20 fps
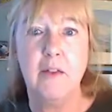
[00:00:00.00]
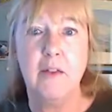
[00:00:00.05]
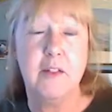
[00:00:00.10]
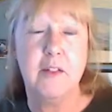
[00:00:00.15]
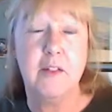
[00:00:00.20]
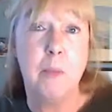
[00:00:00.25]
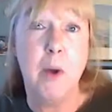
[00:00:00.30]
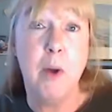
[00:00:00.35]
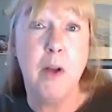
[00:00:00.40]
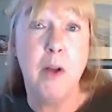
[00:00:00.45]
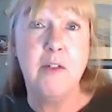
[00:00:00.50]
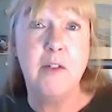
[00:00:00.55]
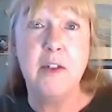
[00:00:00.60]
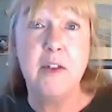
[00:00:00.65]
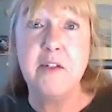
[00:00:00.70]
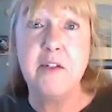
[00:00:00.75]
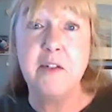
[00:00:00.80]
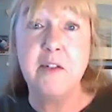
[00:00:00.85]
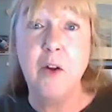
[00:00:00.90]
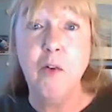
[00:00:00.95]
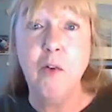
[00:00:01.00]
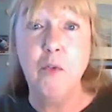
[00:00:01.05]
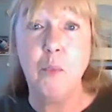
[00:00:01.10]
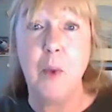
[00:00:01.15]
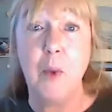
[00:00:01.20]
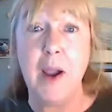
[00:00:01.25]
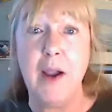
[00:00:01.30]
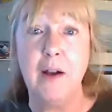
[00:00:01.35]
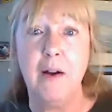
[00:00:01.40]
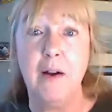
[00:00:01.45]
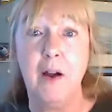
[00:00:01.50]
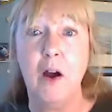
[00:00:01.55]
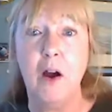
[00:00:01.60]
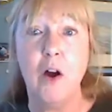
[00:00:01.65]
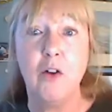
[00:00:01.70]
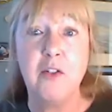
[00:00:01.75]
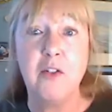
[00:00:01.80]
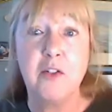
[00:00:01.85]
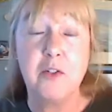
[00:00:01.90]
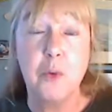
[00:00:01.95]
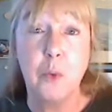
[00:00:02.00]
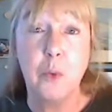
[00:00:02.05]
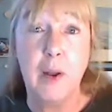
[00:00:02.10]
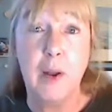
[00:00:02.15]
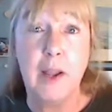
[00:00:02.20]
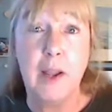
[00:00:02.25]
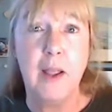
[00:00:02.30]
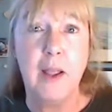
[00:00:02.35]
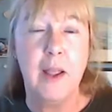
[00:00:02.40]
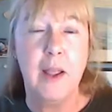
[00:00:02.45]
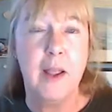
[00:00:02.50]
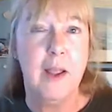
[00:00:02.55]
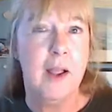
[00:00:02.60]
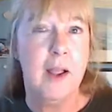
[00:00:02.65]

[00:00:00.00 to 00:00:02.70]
Demands in software are soaring,